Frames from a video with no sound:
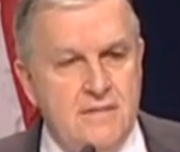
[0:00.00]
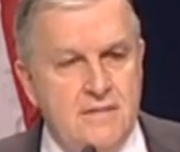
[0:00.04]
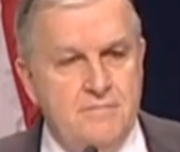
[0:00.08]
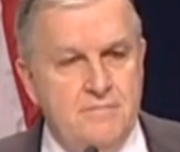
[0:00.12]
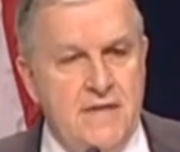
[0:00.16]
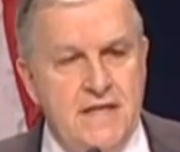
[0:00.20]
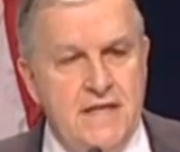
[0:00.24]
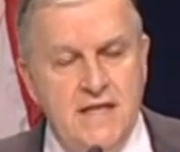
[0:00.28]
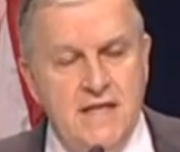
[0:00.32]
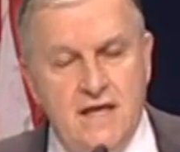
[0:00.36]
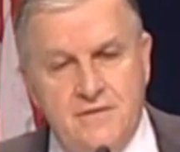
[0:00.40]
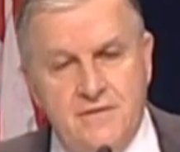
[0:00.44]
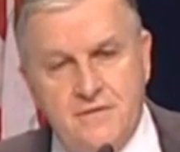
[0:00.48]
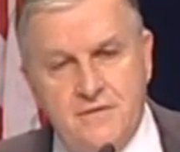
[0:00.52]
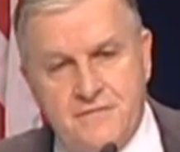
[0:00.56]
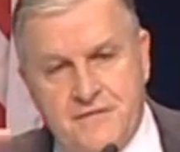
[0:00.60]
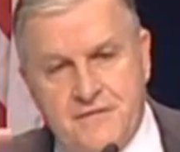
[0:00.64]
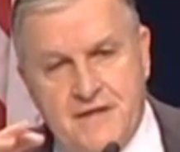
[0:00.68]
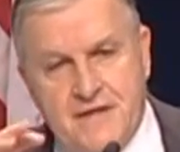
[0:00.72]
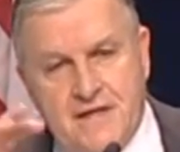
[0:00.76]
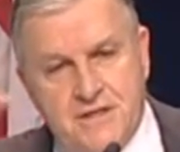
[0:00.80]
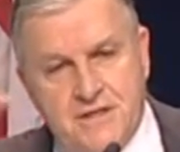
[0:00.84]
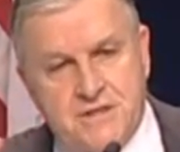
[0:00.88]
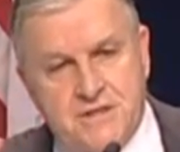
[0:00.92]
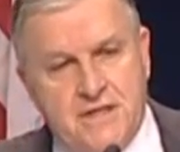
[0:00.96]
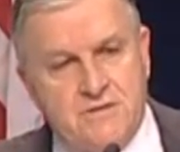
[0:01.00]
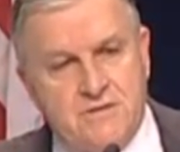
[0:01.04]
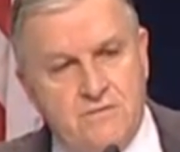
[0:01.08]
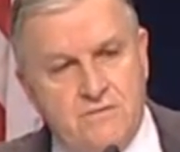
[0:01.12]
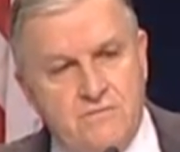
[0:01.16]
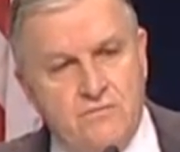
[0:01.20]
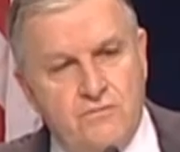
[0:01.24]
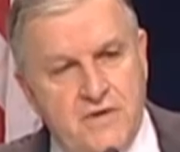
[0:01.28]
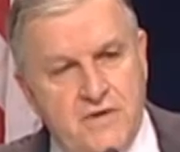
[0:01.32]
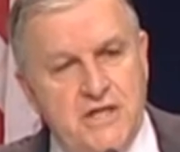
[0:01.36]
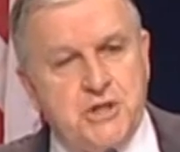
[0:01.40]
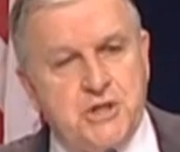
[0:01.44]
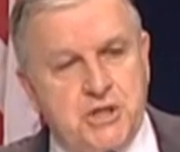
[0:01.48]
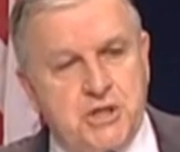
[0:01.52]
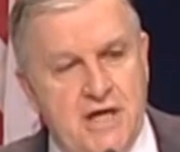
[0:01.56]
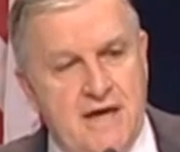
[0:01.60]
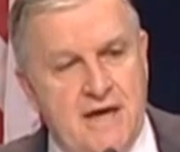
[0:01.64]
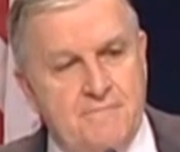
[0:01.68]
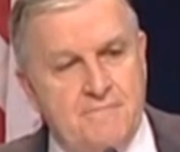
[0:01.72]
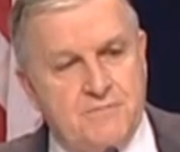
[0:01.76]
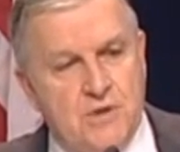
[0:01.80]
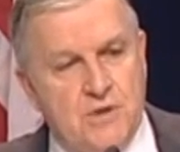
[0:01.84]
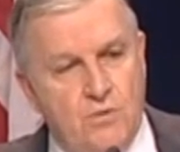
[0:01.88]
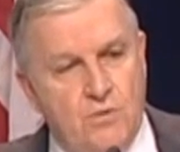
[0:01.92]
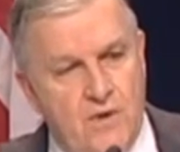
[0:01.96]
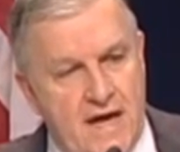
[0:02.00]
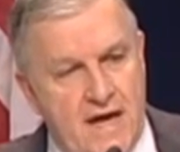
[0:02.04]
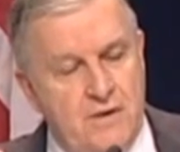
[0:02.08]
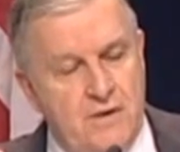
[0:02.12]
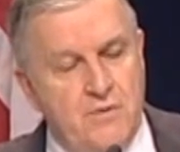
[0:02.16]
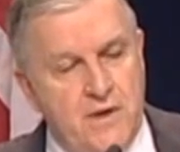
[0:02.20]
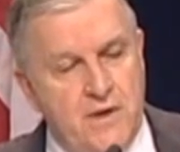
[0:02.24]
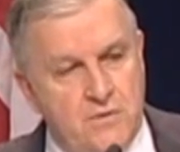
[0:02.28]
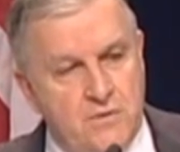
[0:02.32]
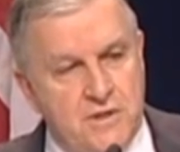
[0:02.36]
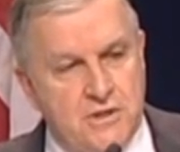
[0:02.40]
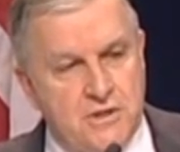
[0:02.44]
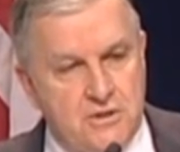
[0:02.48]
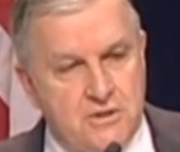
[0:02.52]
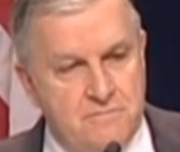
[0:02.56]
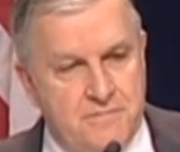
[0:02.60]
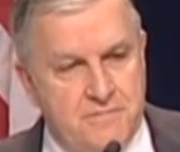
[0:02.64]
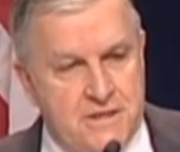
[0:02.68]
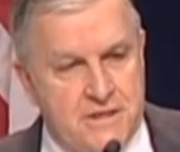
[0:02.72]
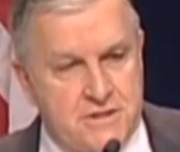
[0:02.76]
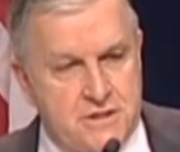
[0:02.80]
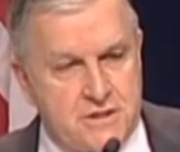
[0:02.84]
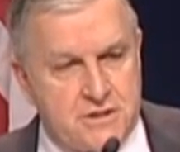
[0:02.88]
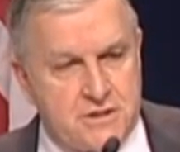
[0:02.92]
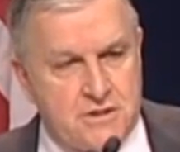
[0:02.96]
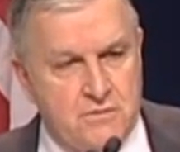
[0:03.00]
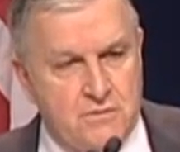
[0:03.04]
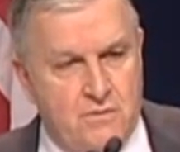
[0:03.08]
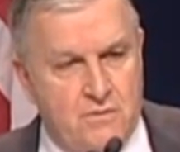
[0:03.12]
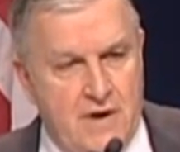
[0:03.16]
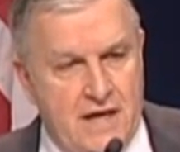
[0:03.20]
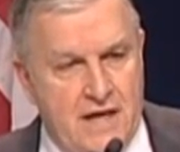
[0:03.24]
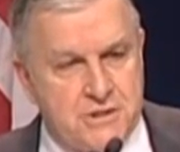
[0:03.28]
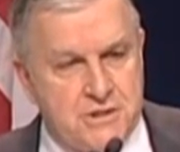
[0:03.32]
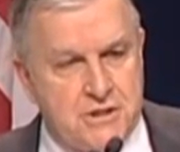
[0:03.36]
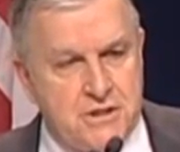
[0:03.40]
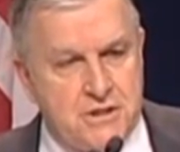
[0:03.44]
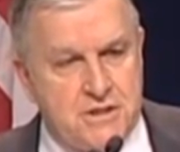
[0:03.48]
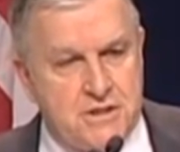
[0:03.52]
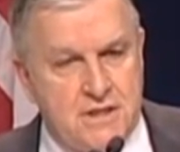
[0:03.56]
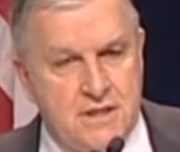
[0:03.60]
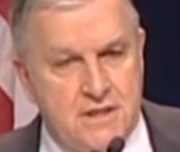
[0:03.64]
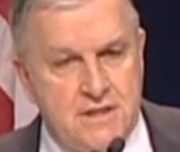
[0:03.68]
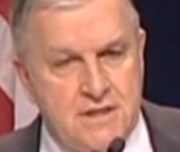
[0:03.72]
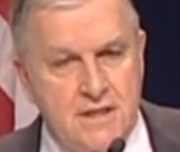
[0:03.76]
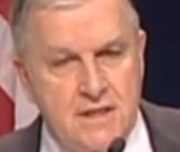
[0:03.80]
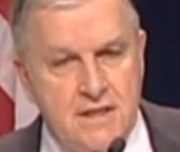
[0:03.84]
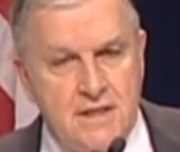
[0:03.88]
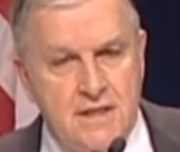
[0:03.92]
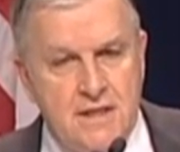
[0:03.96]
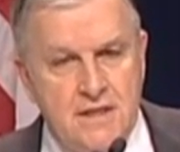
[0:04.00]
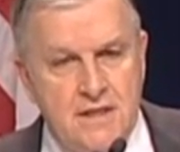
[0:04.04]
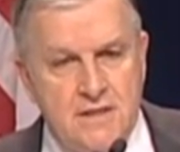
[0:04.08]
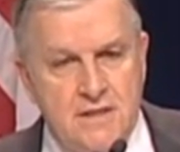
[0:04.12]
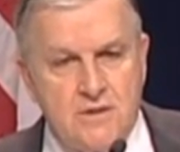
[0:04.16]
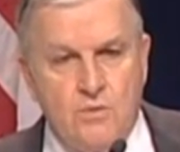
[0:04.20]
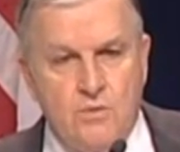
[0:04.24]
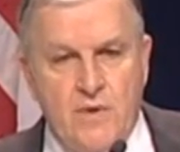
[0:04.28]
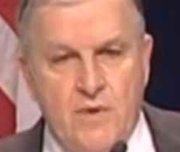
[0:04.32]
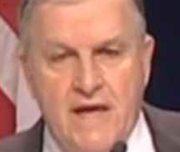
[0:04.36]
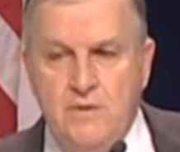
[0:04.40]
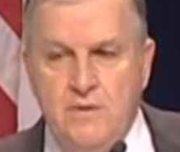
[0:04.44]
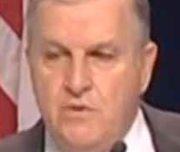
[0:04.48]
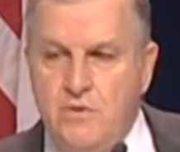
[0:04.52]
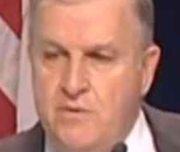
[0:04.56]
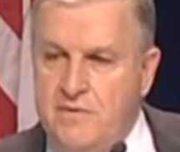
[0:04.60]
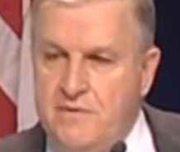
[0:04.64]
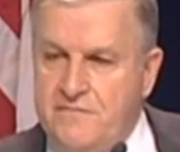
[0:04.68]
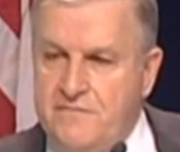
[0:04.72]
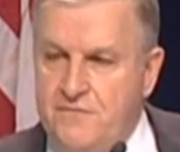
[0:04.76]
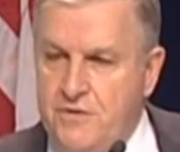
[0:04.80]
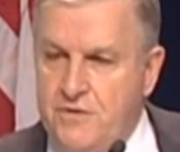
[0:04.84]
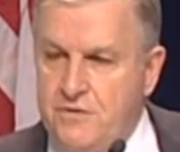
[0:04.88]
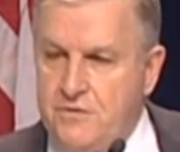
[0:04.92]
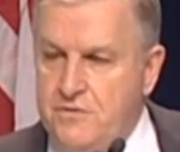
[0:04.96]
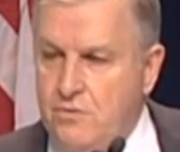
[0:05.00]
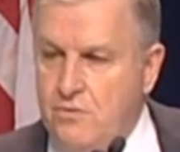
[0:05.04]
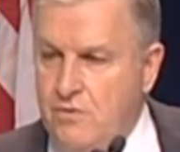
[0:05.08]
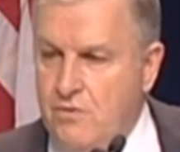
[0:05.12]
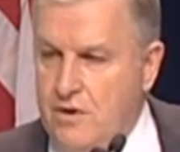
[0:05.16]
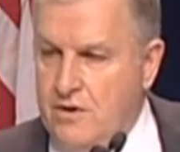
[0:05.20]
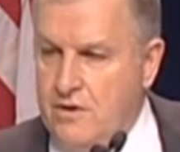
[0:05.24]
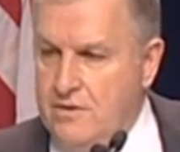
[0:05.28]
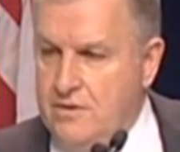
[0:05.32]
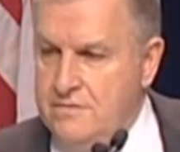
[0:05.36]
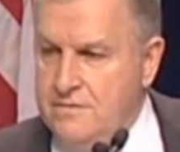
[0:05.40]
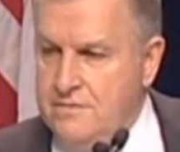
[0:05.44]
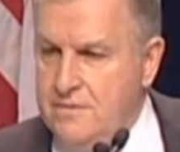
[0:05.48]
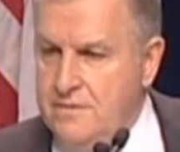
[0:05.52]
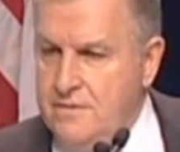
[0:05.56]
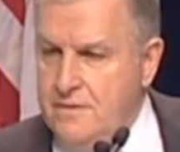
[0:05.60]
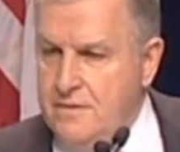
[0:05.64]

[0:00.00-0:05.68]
many other things that reshaped the way we would do business in Washington, the way we would view the world.